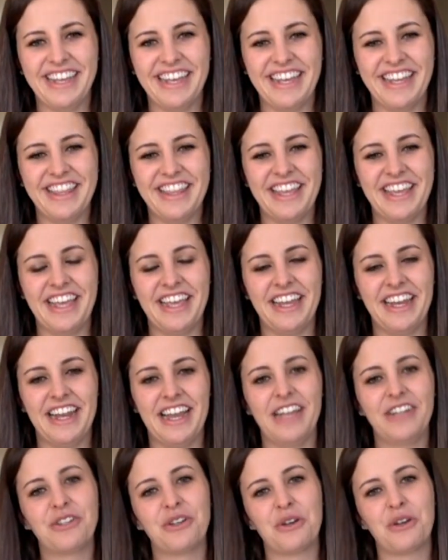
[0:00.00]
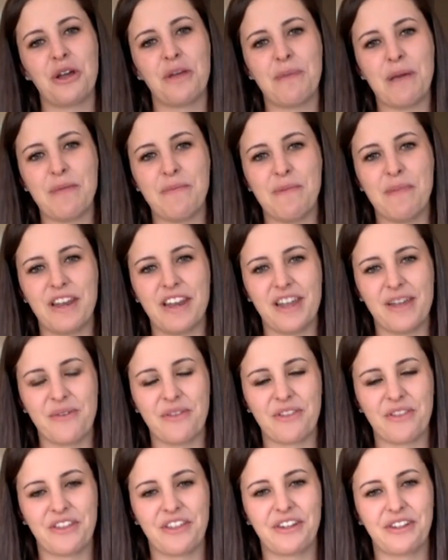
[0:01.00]
And then I showed up on Monday with
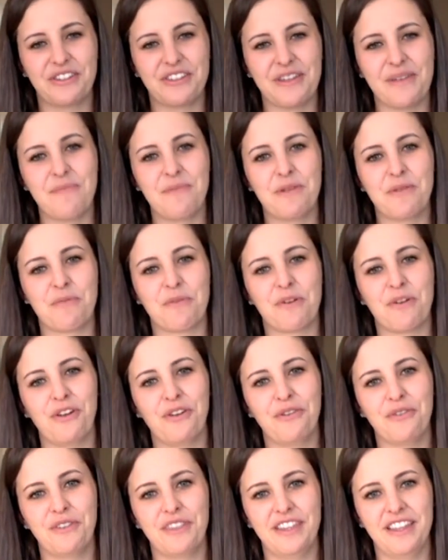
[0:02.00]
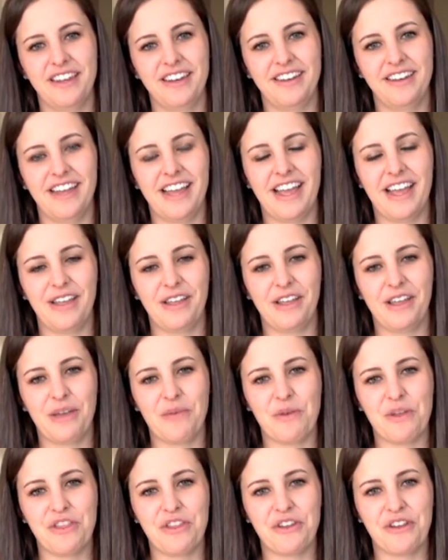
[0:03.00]
a little something to prove, and then I, I
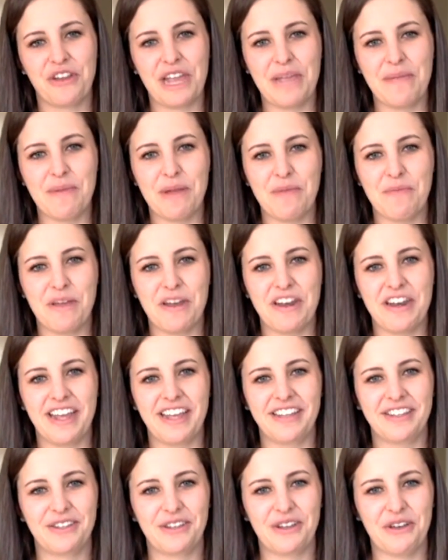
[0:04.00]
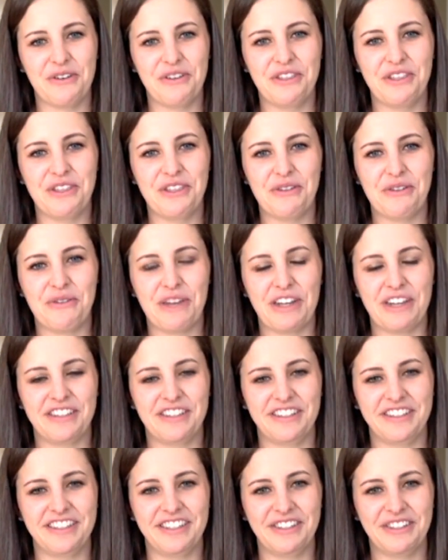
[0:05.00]
won their game on Monday. So, and then the rest
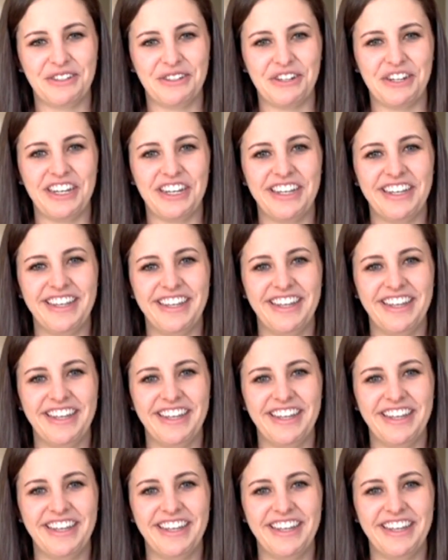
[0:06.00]
is history.